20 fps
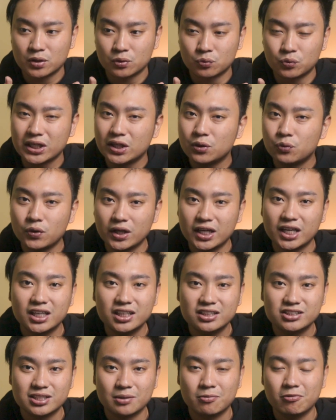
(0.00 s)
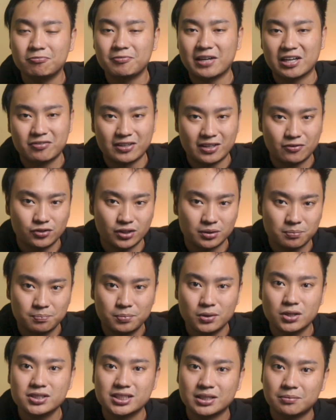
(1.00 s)
reread some of my favorite
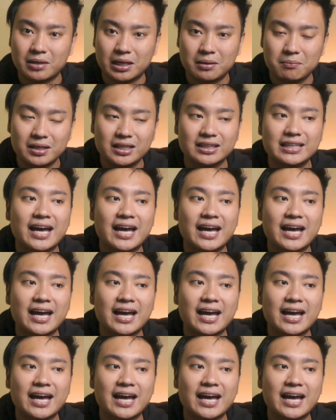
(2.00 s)
books in my me